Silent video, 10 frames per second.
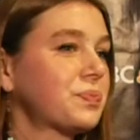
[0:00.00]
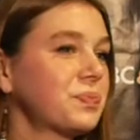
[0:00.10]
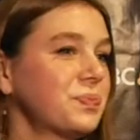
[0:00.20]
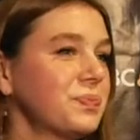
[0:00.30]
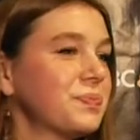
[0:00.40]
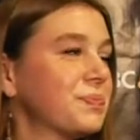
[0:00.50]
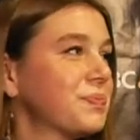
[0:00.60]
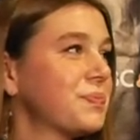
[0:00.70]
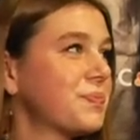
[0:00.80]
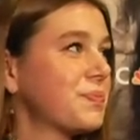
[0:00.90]

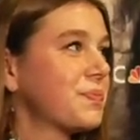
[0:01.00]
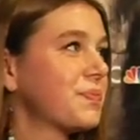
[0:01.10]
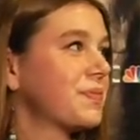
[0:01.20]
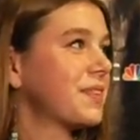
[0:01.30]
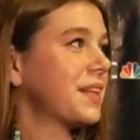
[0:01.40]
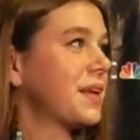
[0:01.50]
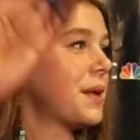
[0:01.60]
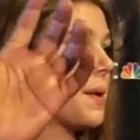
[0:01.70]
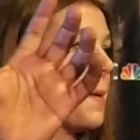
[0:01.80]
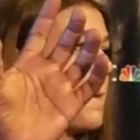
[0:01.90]

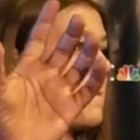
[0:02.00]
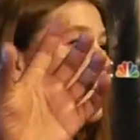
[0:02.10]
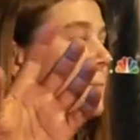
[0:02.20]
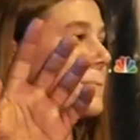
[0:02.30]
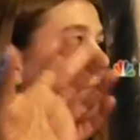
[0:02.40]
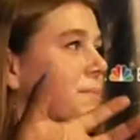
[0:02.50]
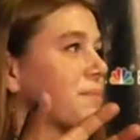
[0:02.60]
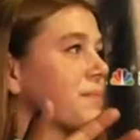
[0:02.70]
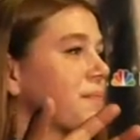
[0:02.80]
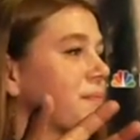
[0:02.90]

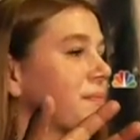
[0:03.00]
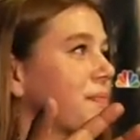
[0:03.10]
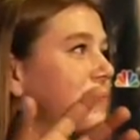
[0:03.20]
(not speaking)